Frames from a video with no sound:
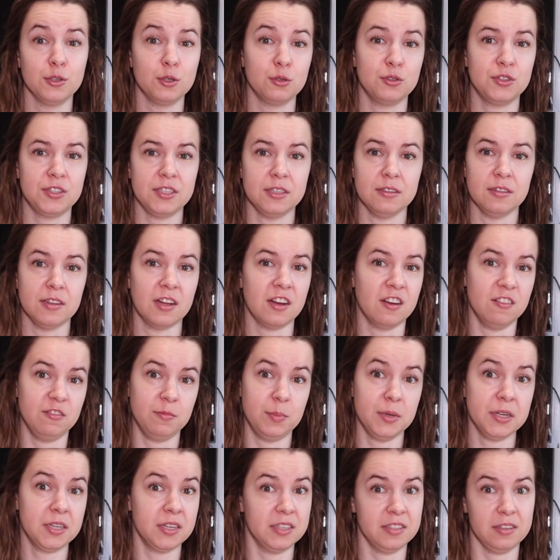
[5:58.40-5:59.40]
Lucy left
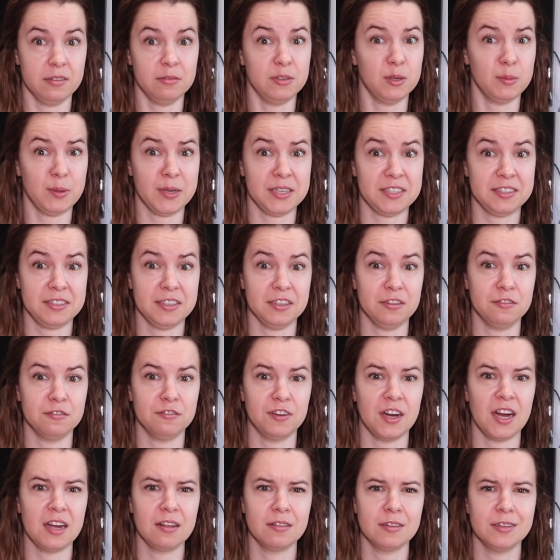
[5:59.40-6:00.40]
because of domestic
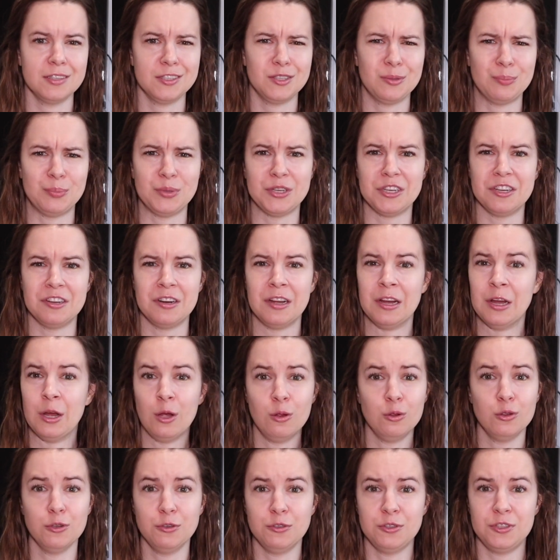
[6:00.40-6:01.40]
violence, but
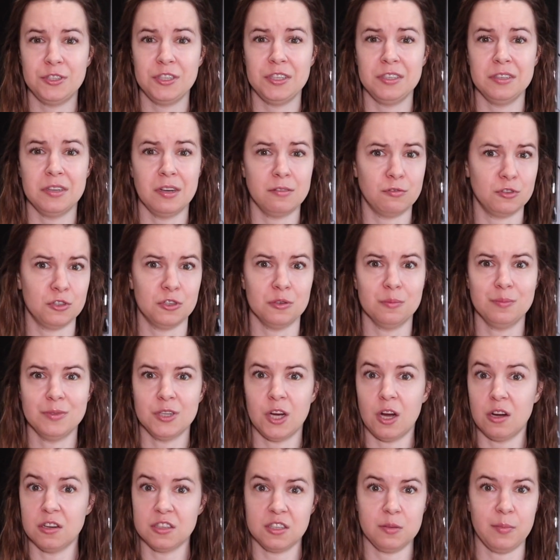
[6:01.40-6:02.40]
Lucy never
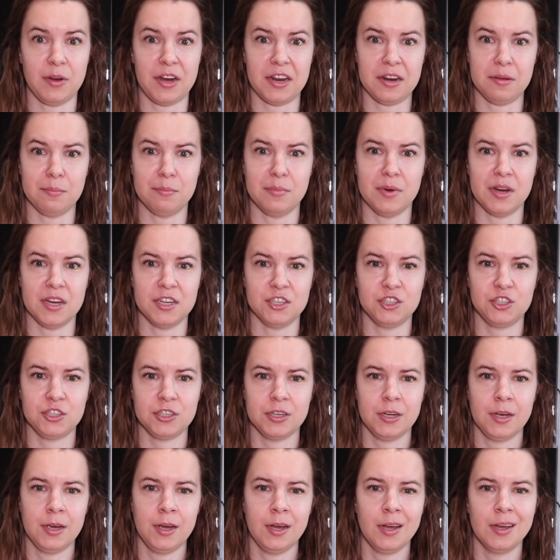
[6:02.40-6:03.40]
talked about it much.